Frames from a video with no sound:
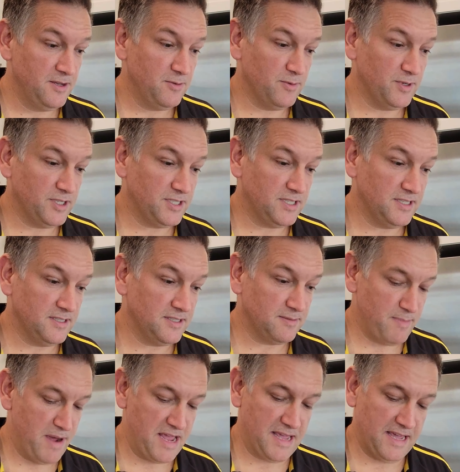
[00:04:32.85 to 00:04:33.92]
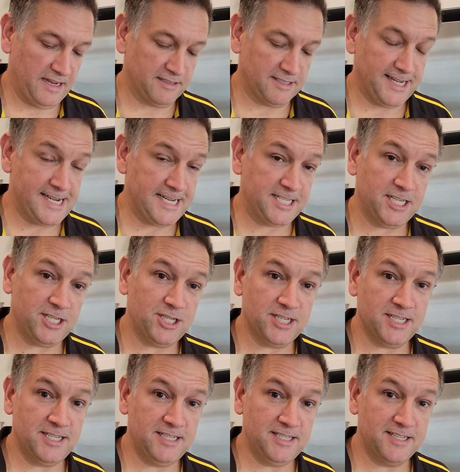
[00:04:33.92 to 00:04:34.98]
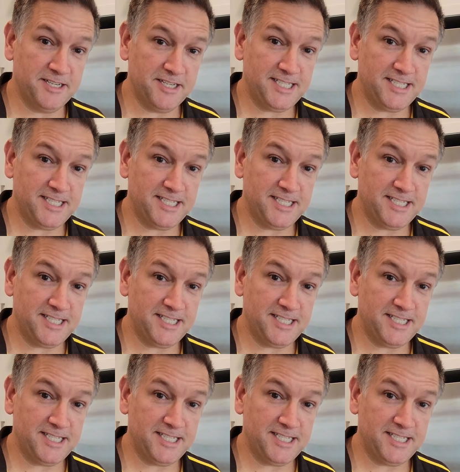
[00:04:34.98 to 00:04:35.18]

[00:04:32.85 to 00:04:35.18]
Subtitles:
which is making tasty cheese in